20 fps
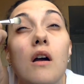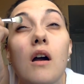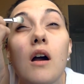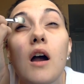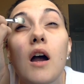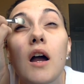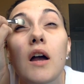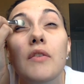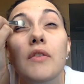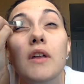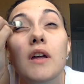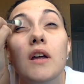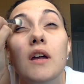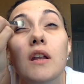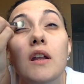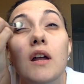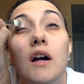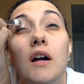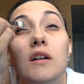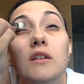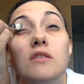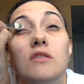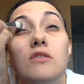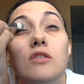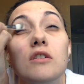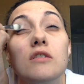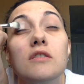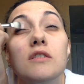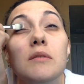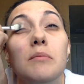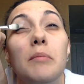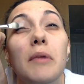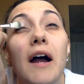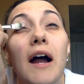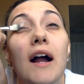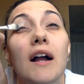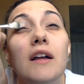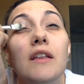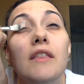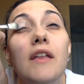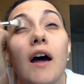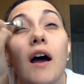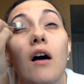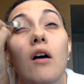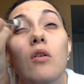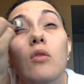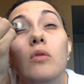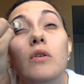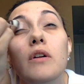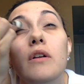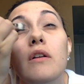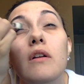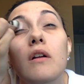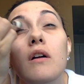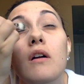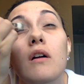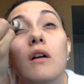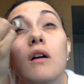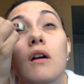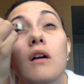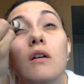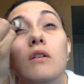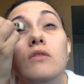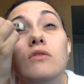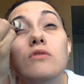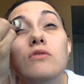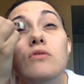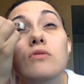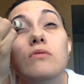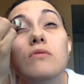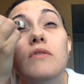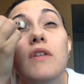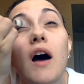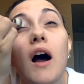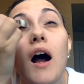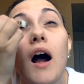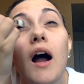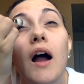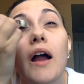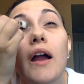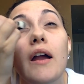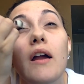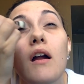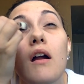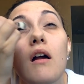And then I start to pack that on to the eye.